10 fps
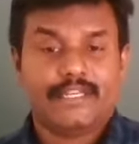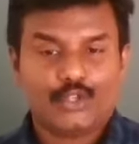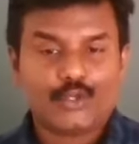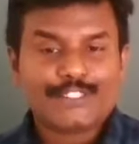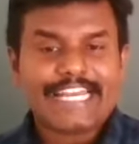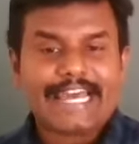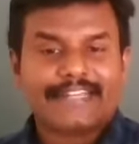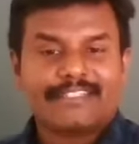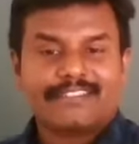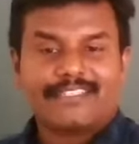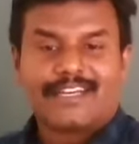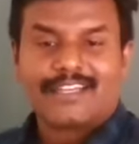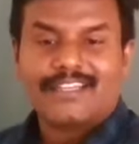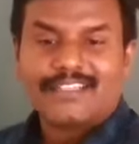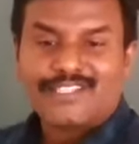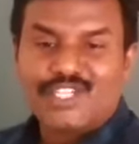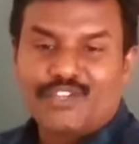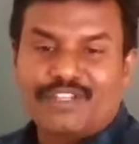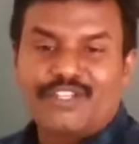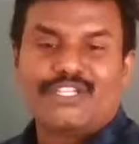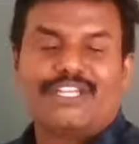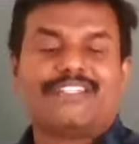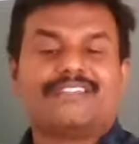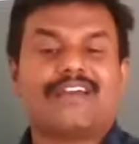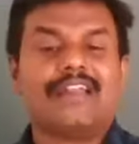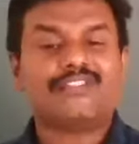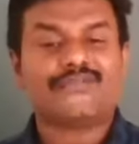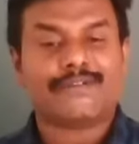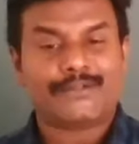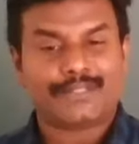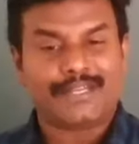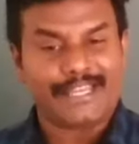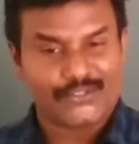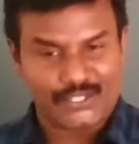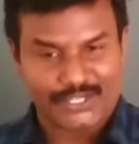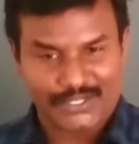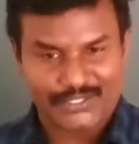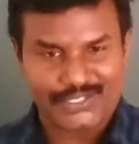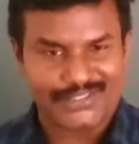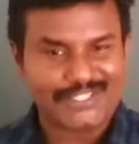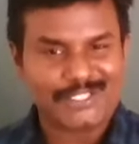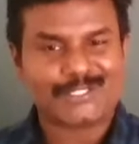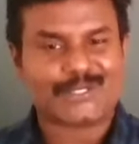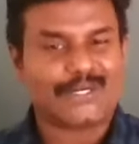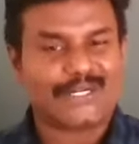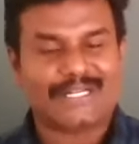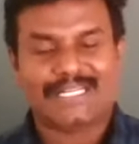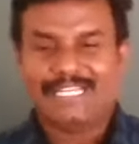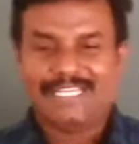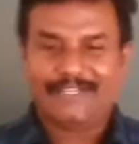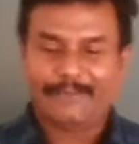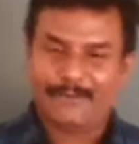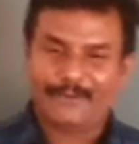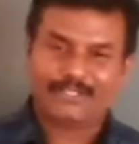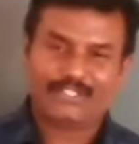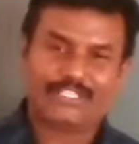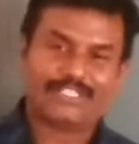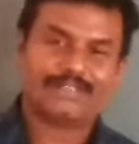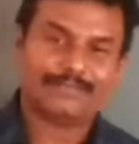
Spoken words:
those characters are sequentially transferred to the next generation. This is called reproduction.